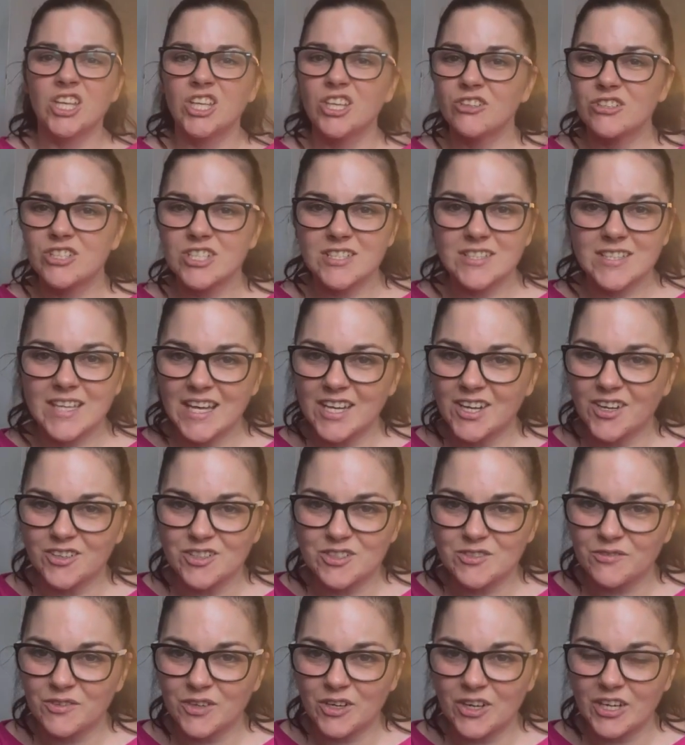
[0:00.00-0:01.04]
You'll just get
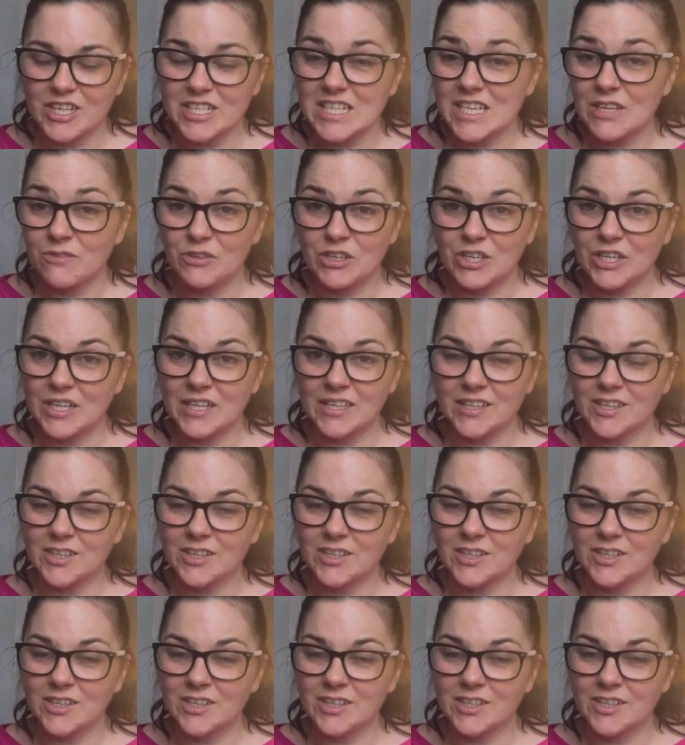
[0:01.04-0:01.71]
notified if you click